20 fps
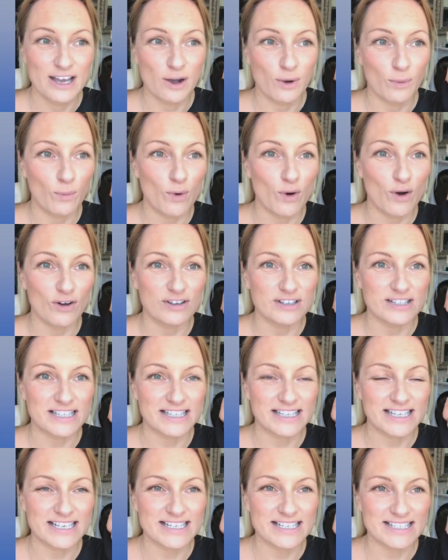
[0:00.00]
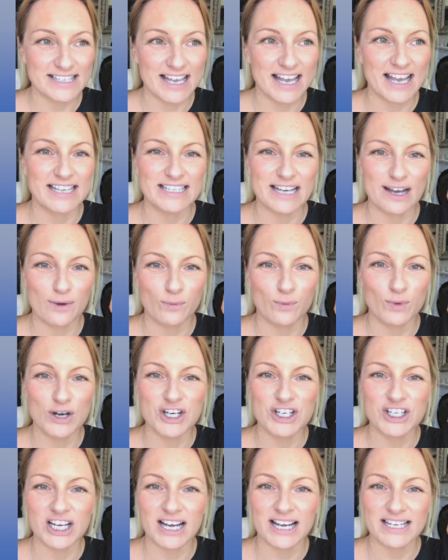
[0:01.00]
was they said, I
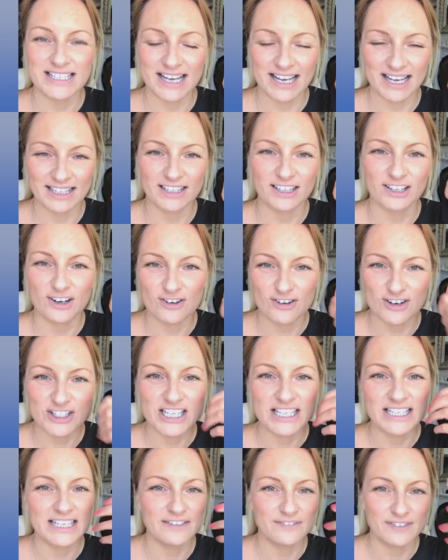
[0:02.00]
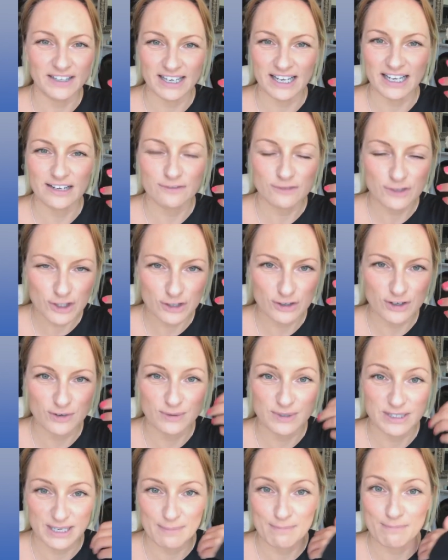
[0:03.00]
wish I'd had the courage to live a life true
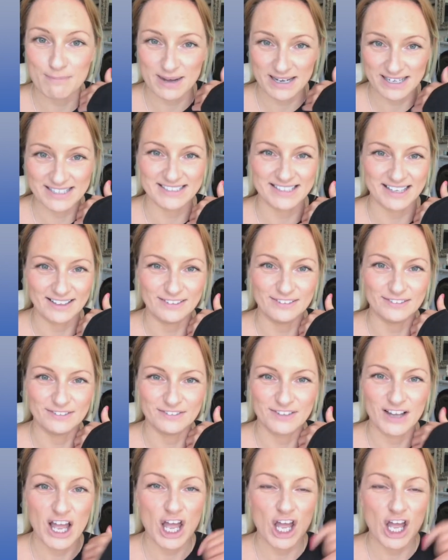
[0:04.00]
to myself